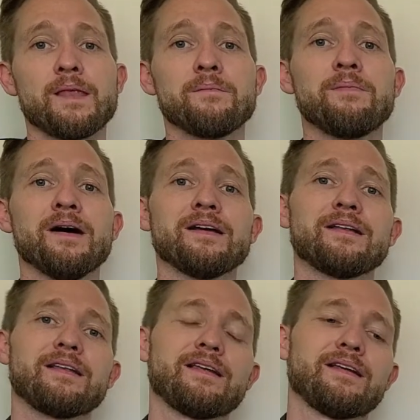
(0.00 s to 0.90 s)
But
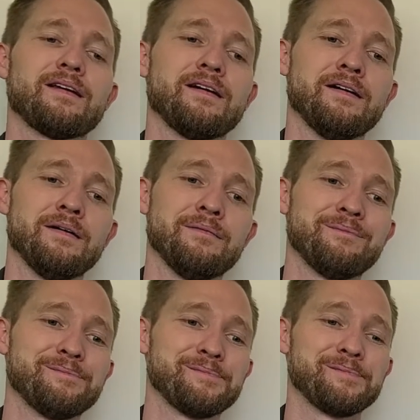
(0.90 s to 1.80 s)

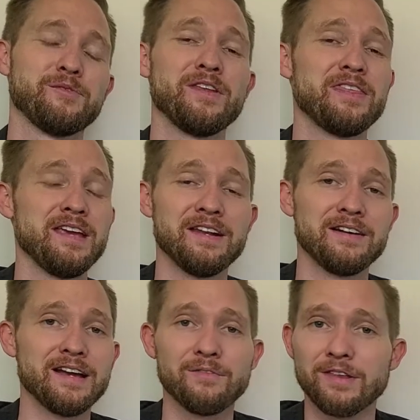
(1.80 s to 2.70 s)
with the
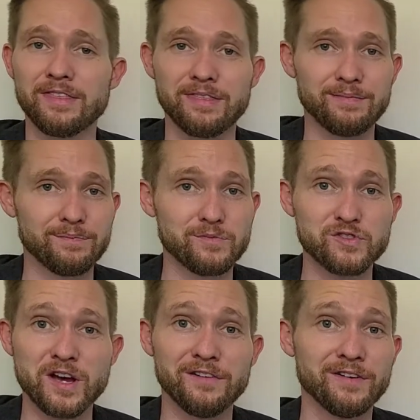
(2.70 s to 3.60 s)
internet, with
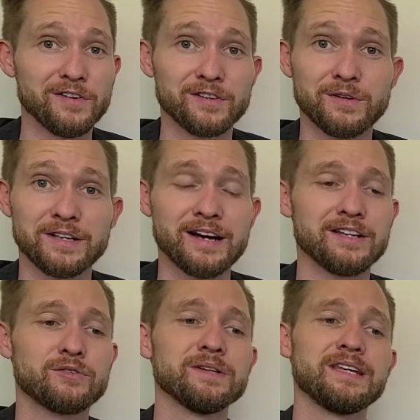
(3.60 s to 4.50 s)
cell phones and whatnot,
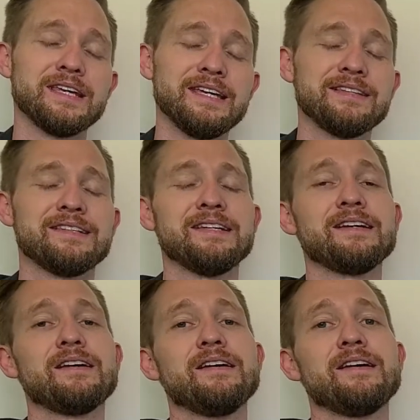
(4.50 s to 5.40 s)
it's really easy
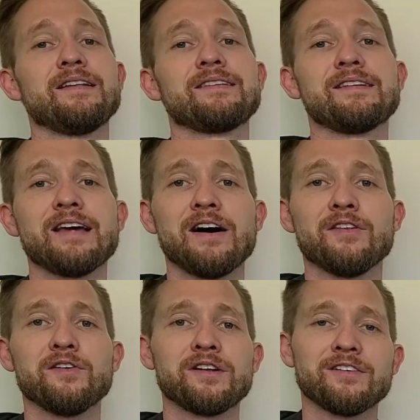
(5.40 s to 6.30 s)
to
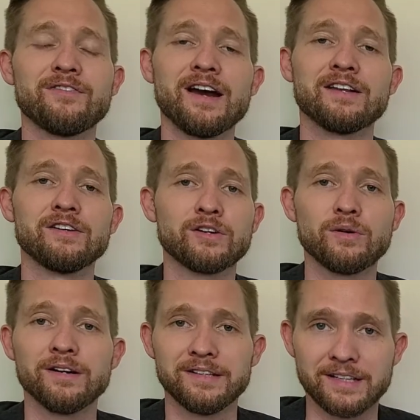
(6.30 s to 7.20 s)
download and to find good
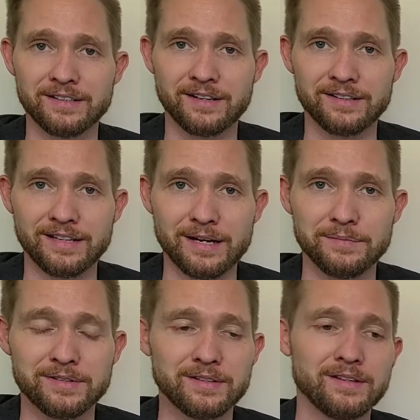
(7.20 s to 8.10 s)
quality guitar
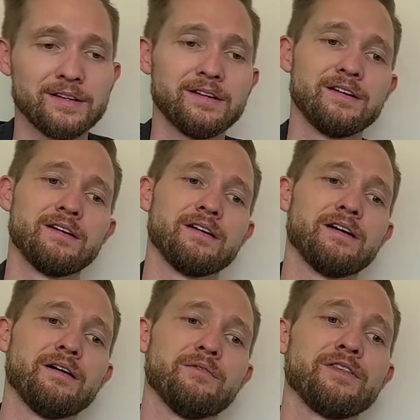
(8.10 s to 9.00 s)
tabs.
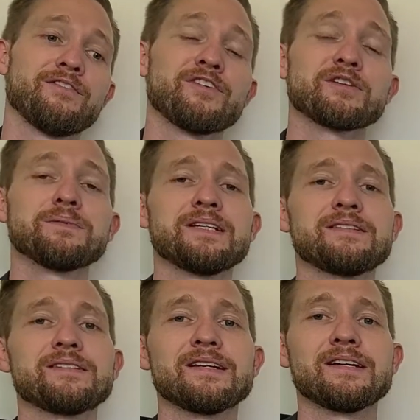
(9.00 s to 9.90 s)
One of the first
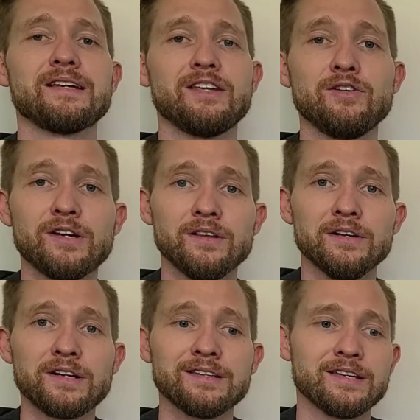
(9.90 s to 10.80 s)
places that you can
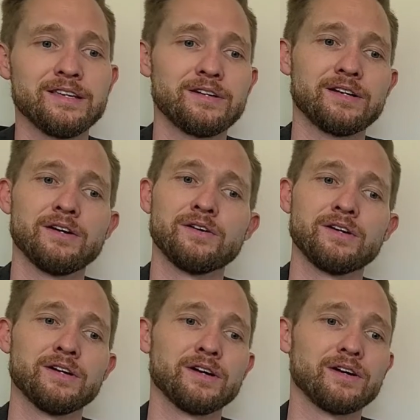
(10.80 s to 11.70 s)
look is that you can go
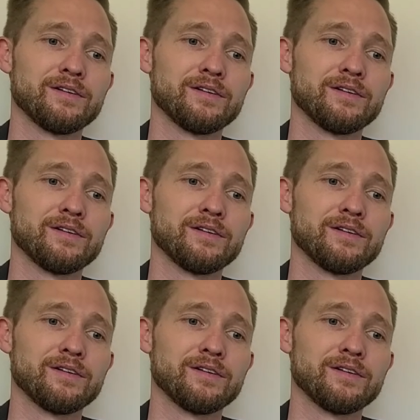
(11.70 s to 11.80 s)
to